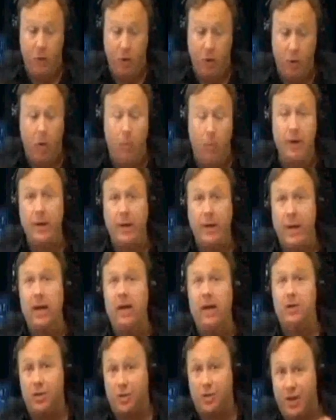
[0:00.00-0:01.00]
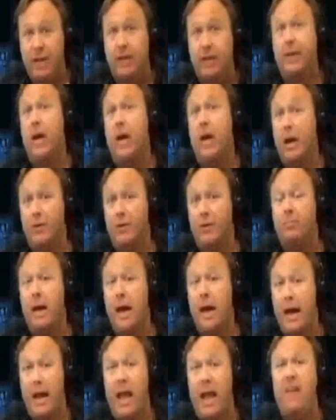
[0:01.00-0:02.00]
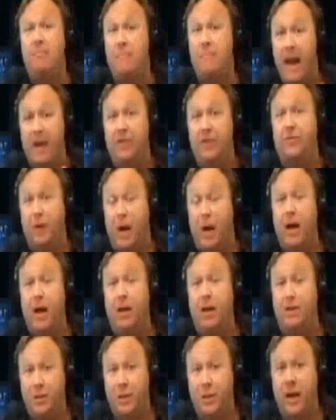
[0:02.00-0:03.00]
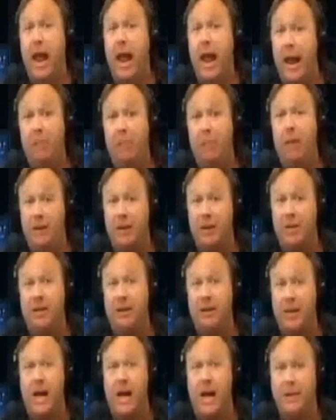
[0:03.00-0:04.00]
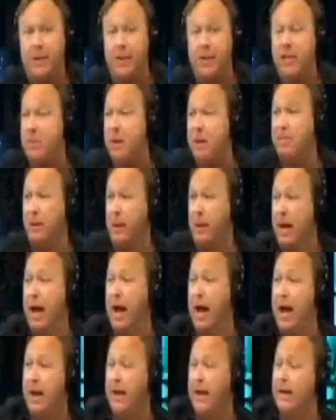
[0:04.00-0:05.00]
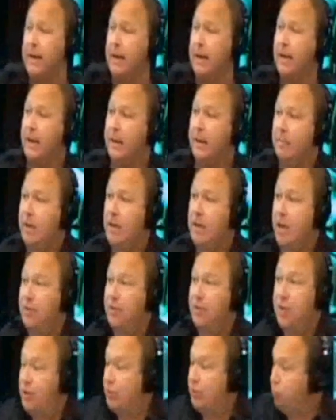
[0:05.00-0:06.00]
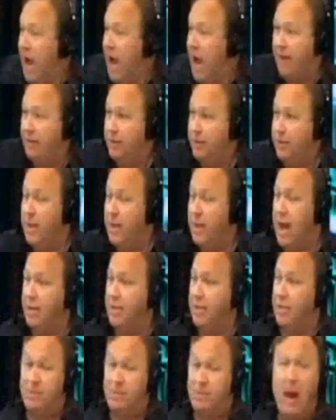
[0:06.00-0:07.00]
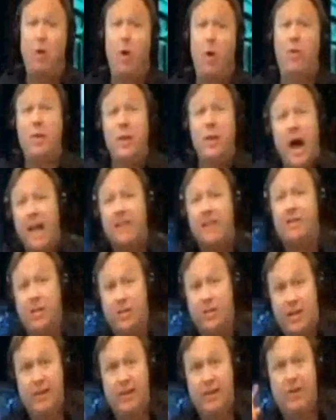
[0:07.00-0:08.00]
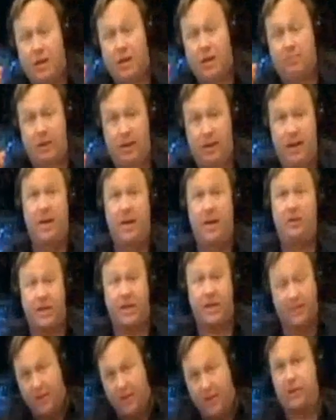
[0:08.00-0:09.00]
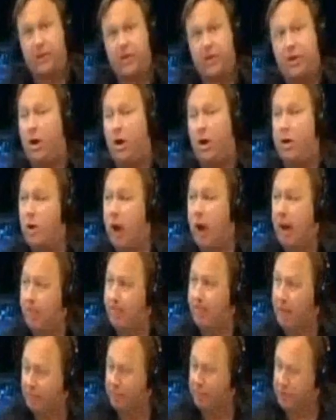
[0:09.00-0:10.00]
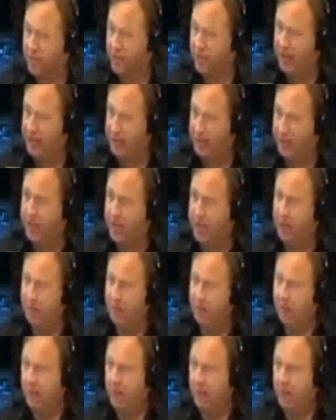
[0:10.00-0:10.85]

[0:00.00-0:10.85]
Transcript: yeah, well, what we need is to take the country back, have mass trials, and hang about 10,000 of these people high. Because this rivals the Nazis. By the way, the Nazis had CPS. That's how they started grabbing people's kids.